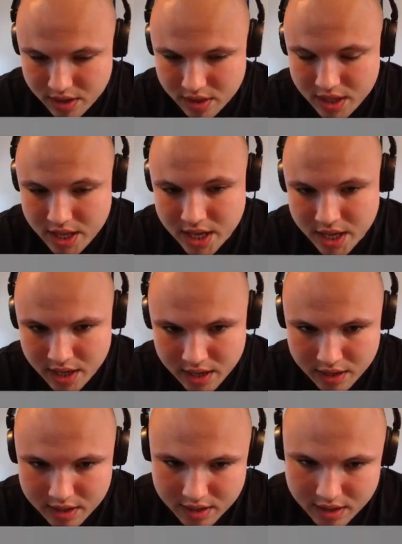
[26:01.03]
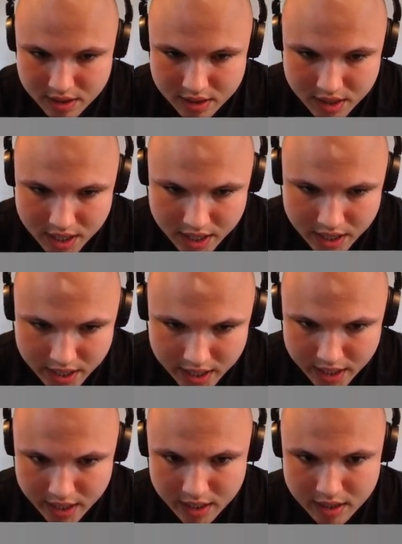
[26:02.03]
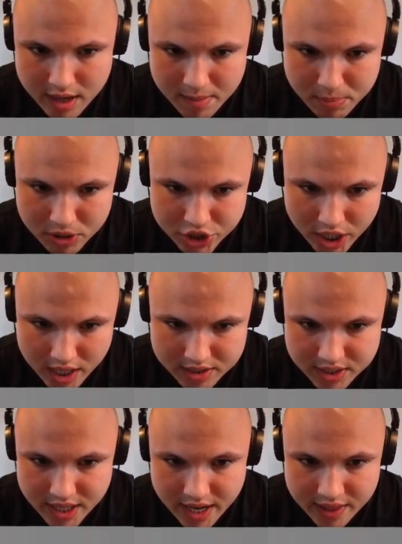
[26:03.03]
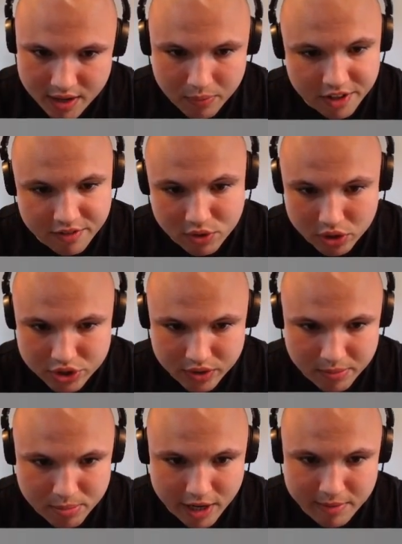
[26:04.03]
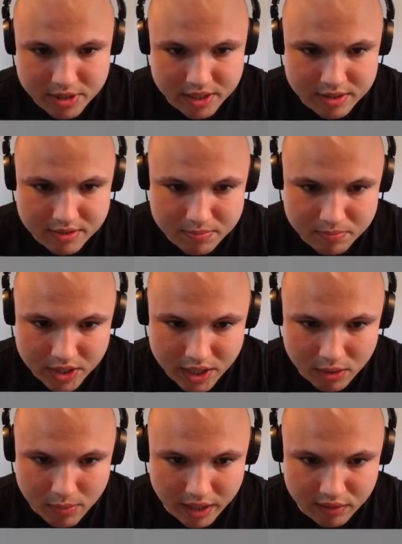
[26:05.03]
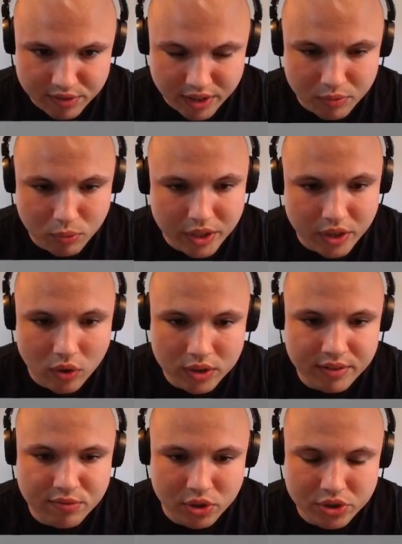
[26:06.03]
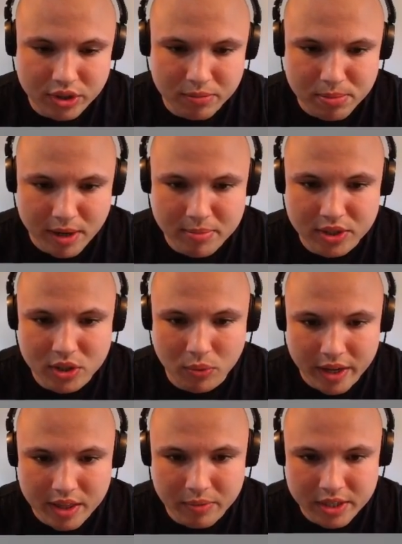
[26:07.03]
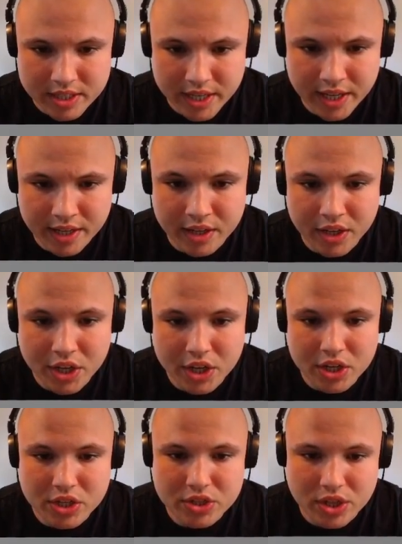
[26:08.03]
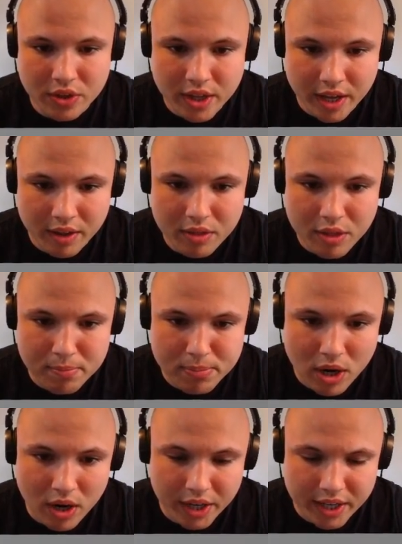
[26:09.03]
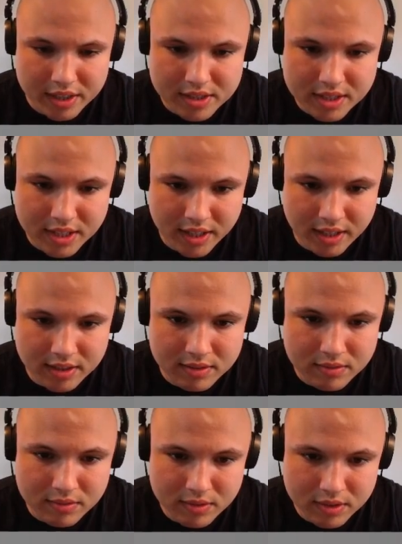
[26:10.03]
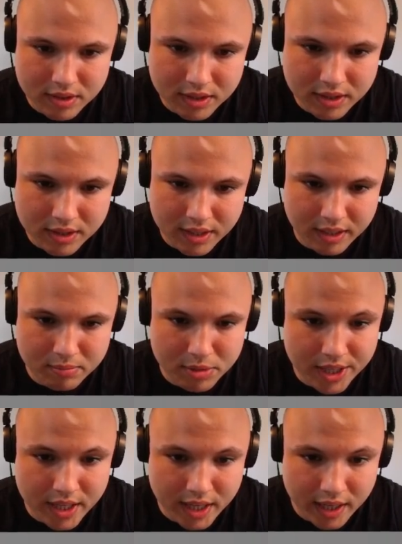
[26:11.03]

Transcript: The upper jaw scan that we virtually prepped is irrelevant. We only virtually prepped it the way that we did so that the pontics can can be